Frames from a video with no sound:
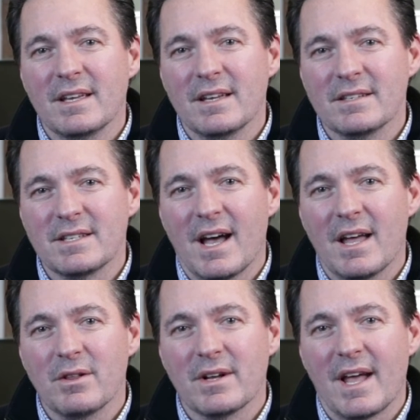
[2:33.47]
is
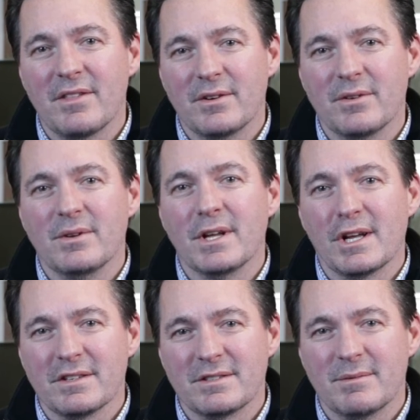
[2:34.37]
I look at their
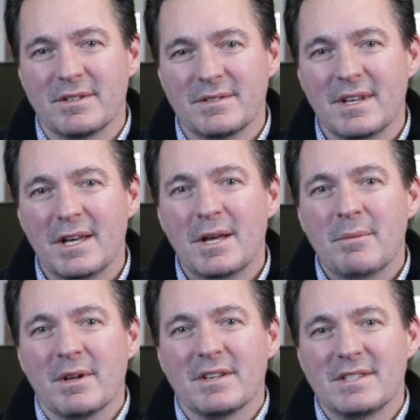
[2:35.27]
unique customers,
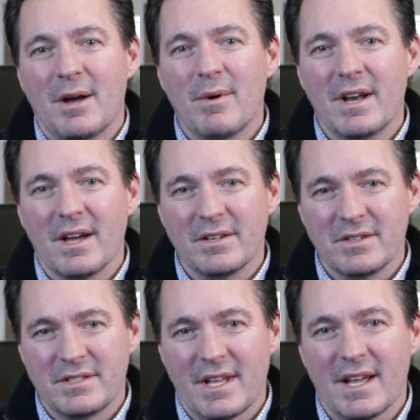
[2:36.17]
because I want to
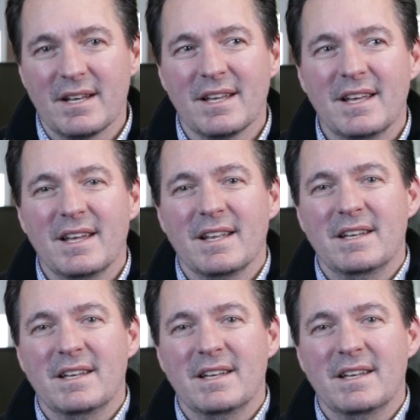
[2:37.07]
understand,